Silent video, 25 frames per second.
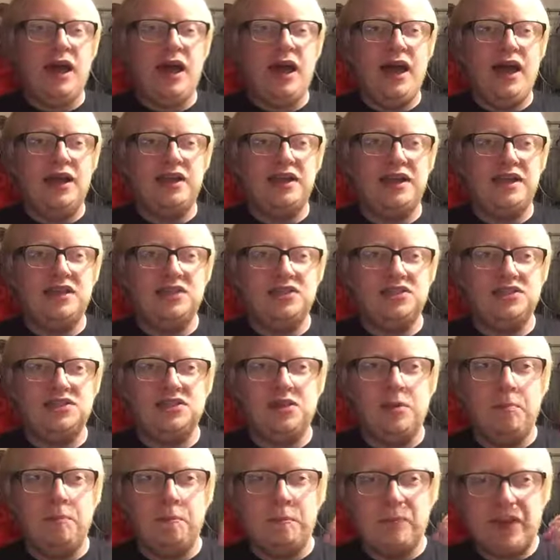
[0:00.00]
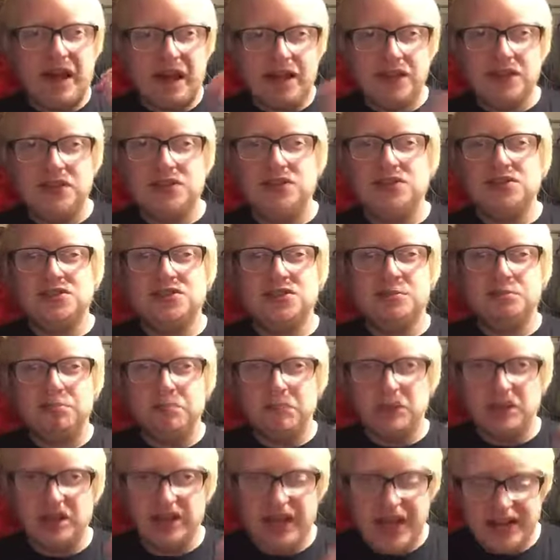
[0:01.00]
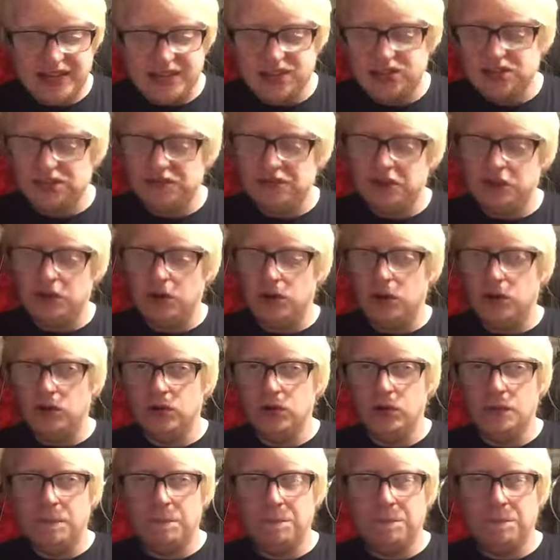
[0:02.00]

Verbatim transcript: and it's the balance and blend of it all.